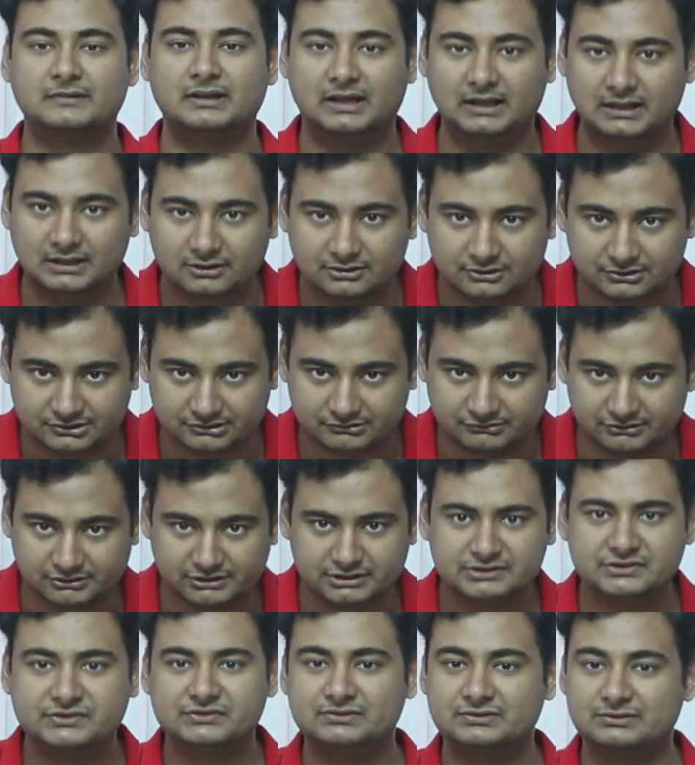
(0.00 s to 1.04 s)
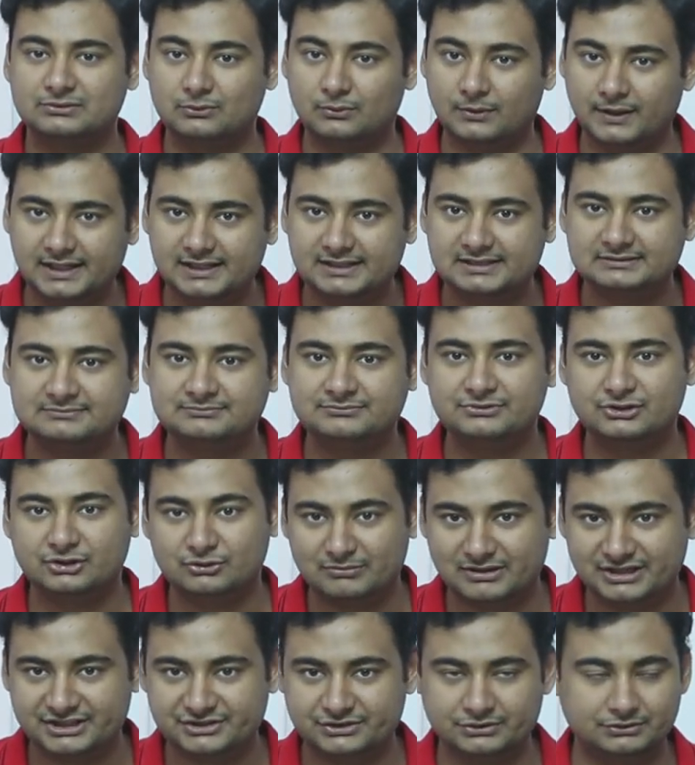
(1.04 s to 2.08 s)
hello youtube viewers welcome to
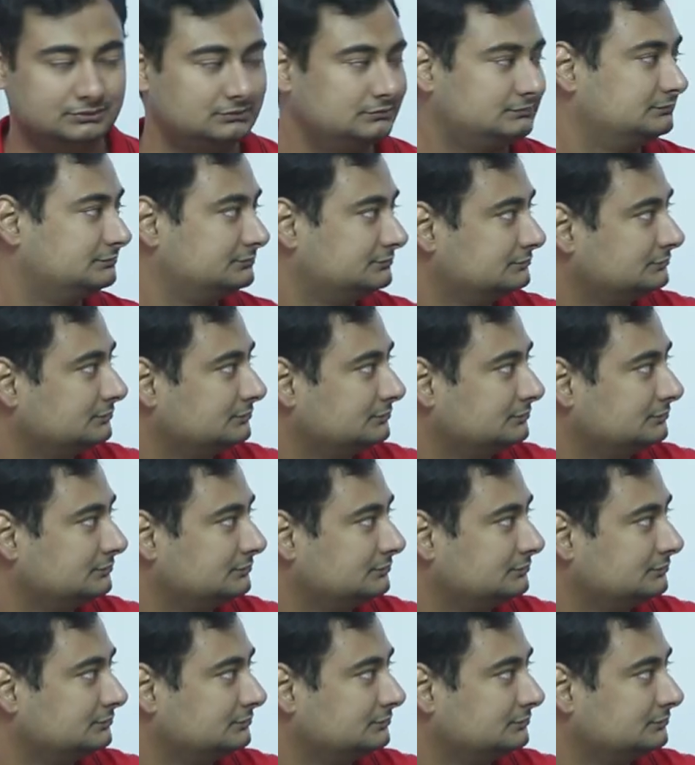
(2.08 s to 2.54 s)
my show